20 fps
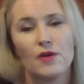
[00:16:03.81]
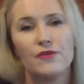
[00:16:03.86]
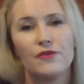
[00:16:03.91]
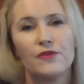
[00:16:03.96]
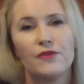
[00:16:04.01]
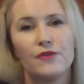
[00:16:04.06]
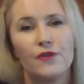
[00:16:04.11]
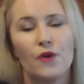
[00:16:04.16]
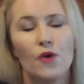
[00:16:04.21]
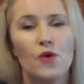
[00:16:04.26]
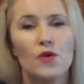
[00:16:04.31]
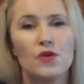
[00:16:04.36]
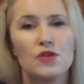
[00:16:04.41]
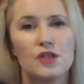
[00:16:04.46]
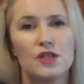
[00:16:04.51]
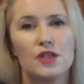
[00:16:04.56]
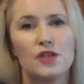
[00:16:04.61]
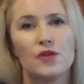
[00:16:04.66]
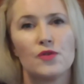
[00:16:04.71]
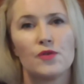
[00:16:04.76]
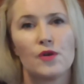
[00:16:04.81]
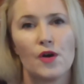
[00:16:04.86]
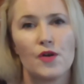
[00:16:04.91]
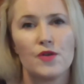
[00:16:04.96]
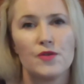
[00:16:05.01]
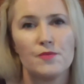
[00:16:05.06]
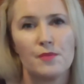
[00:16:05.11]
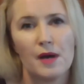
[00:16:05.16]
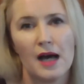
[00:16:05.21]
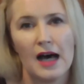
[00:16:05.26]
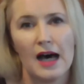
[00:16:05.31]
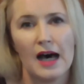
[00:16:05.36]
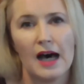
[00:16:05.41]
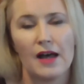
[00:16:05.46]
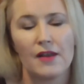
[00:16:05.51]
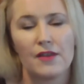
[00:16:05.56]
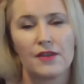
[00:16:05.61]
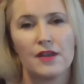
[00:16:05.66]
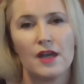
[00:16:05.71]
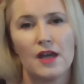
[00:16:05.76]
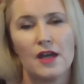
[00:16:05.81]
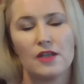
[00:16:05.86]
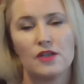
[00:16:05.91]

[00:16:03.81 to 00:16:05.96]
forging your own path.